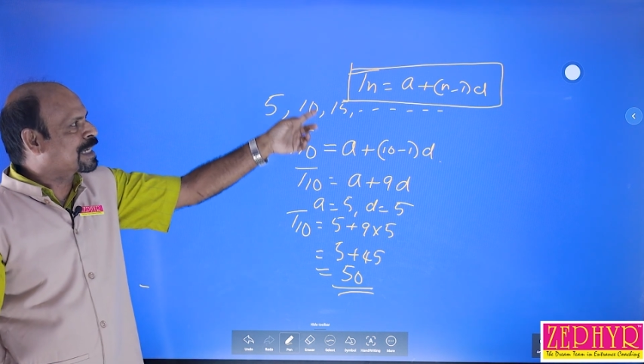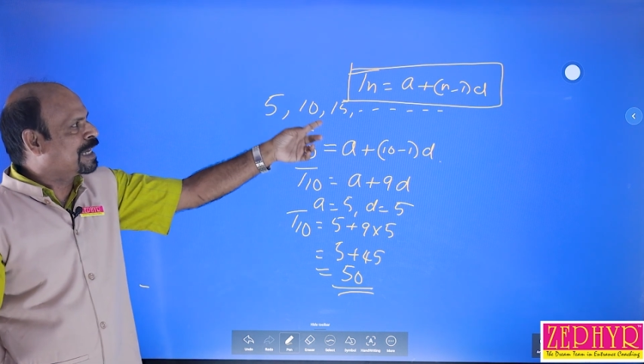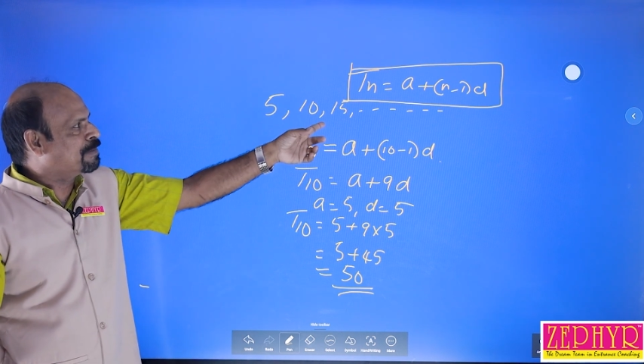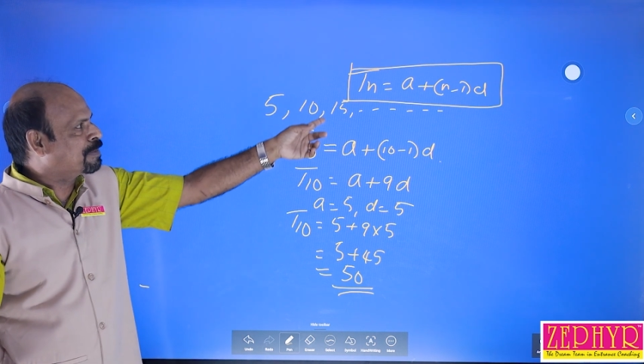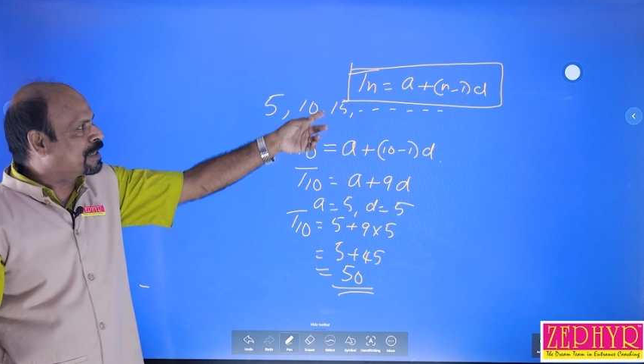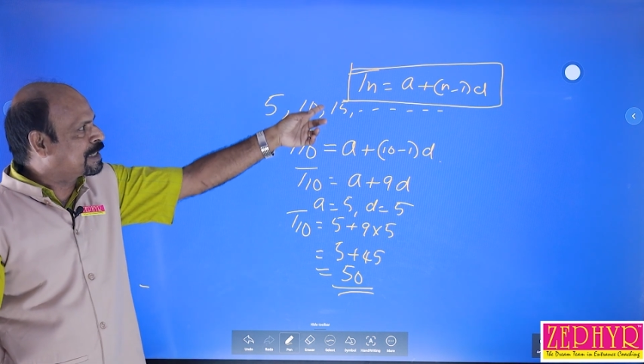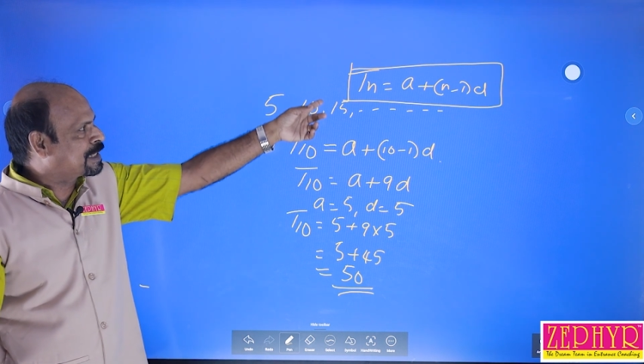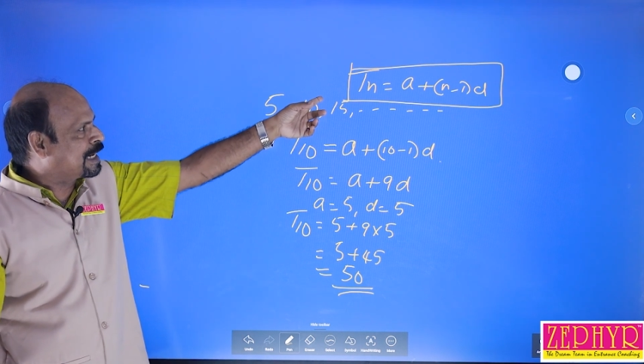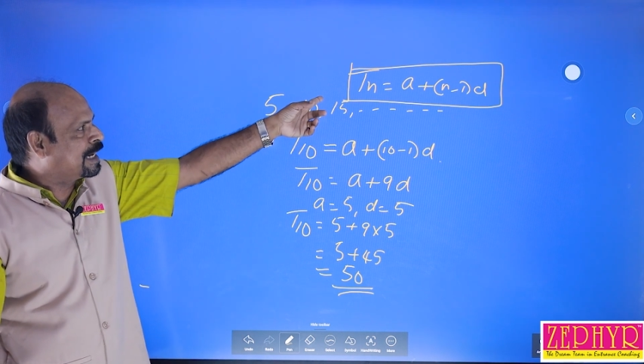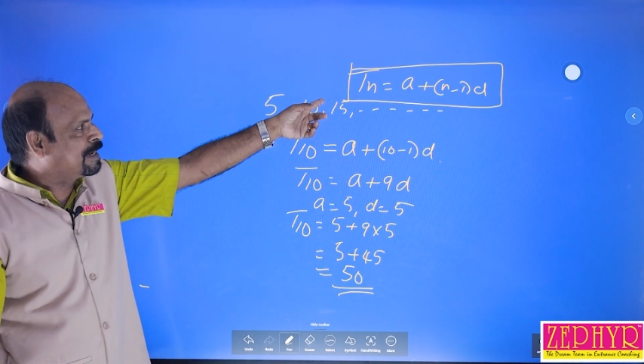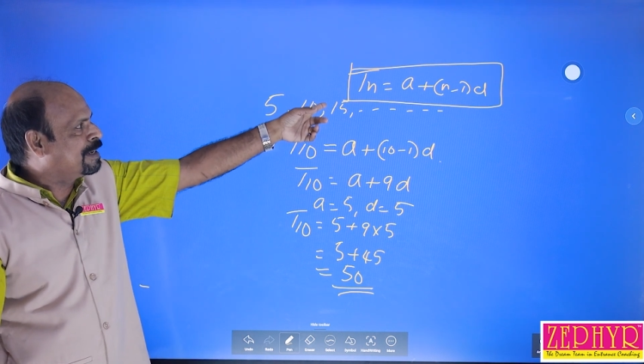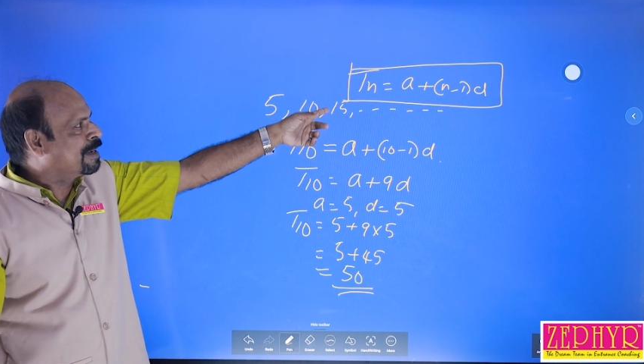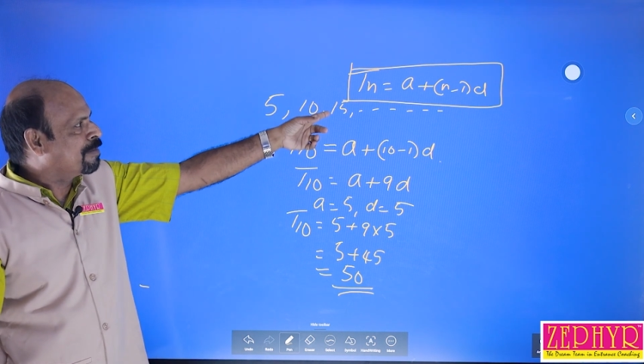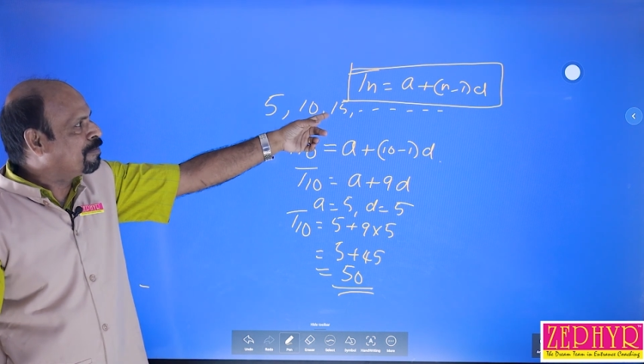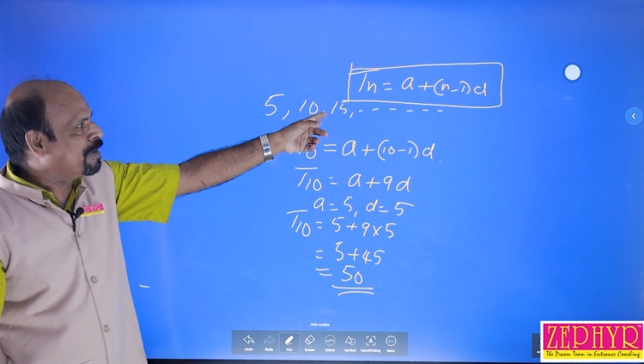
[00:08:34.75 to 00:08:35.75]
can be
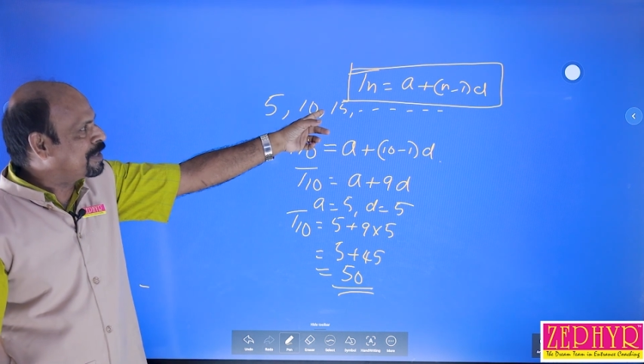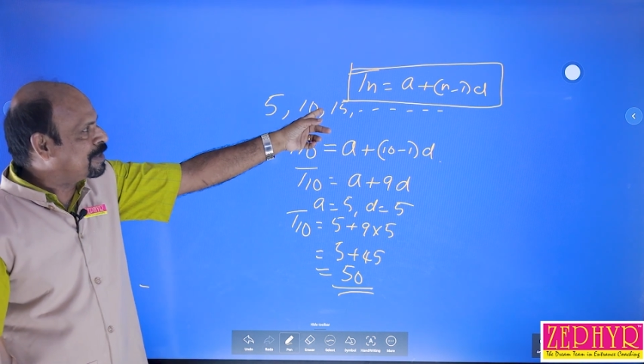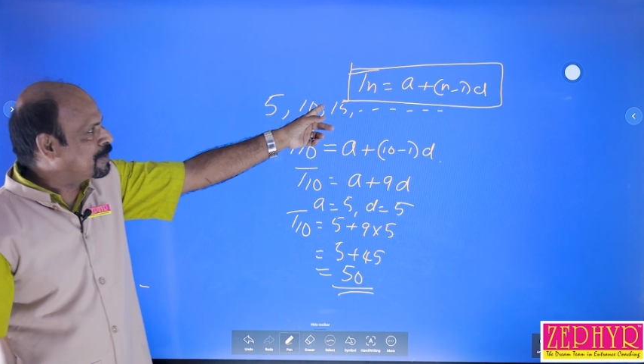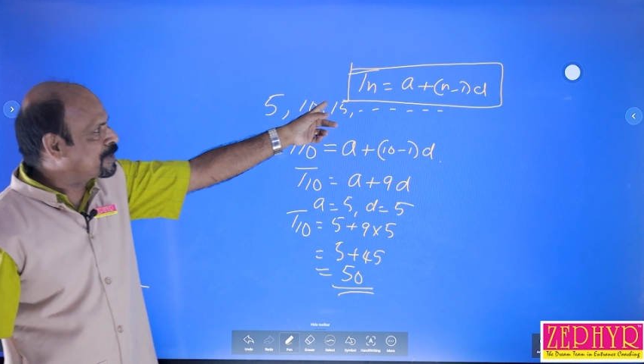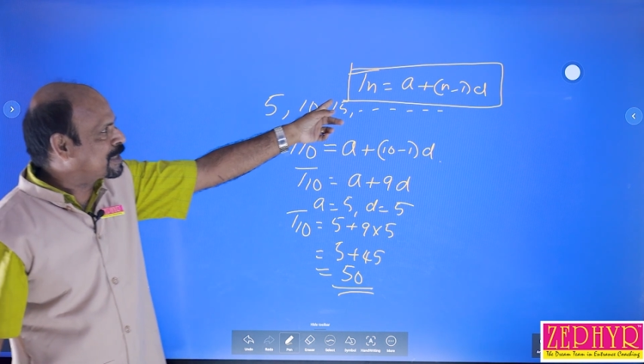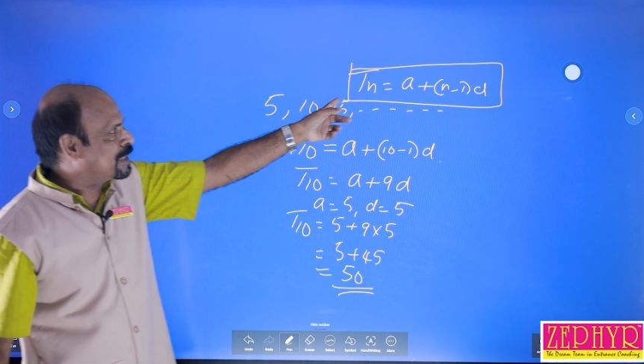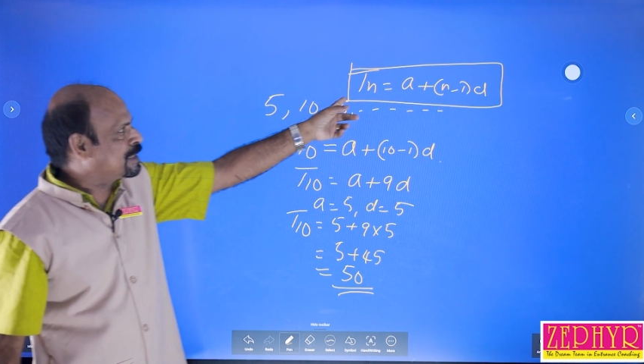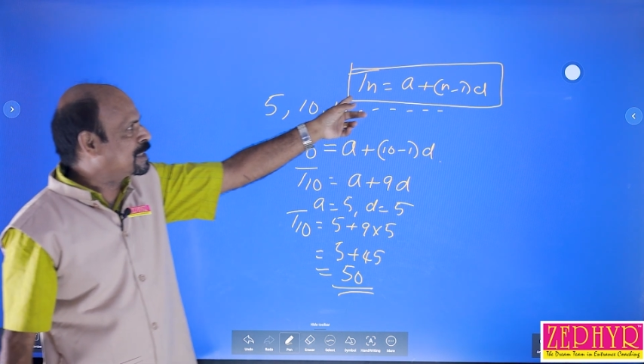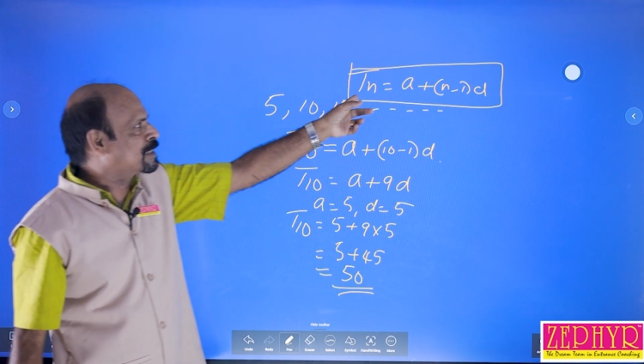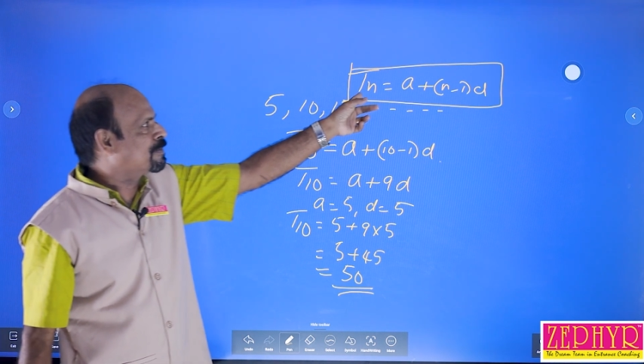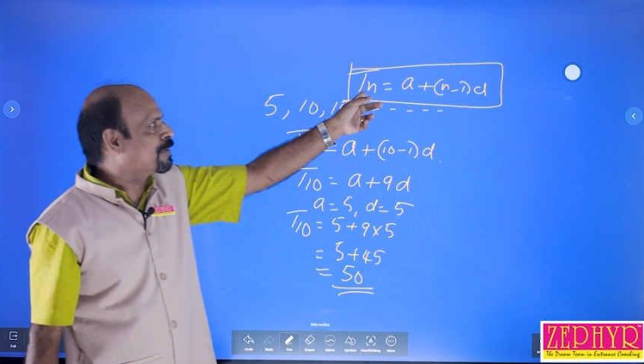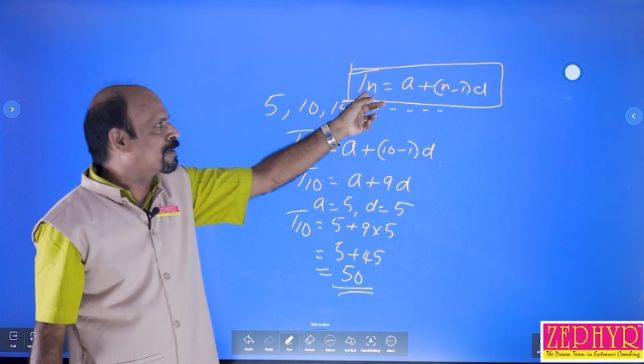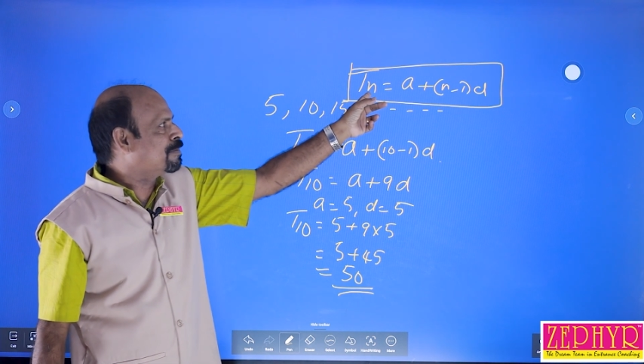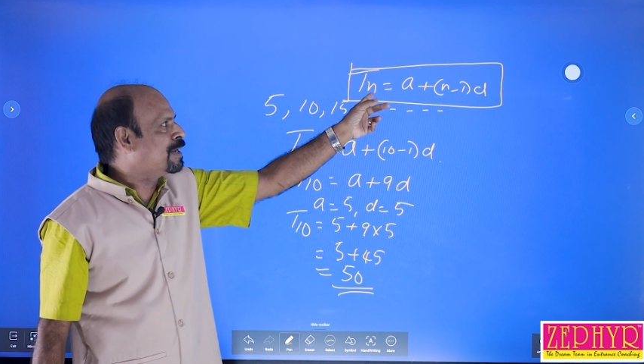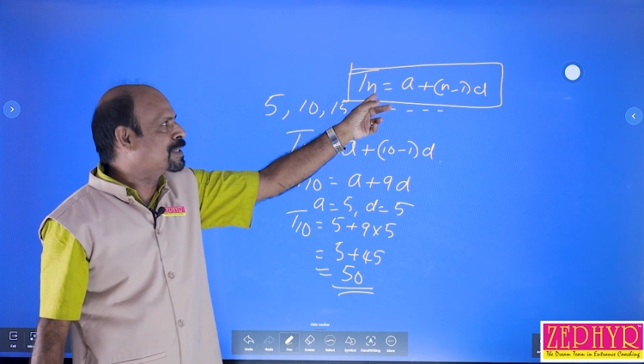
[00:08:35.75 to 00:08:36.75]
written by using this
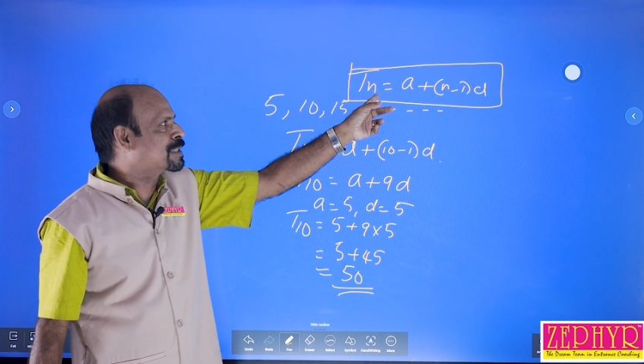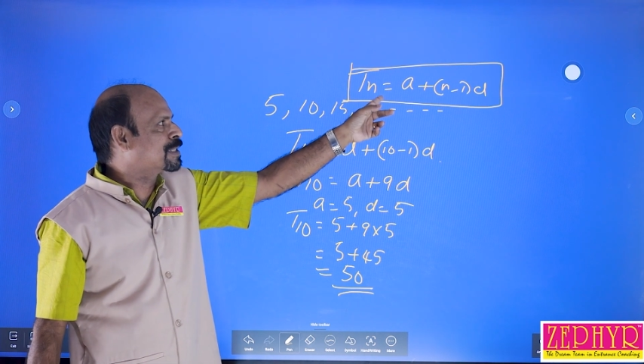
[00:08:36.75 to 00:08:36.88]
formula.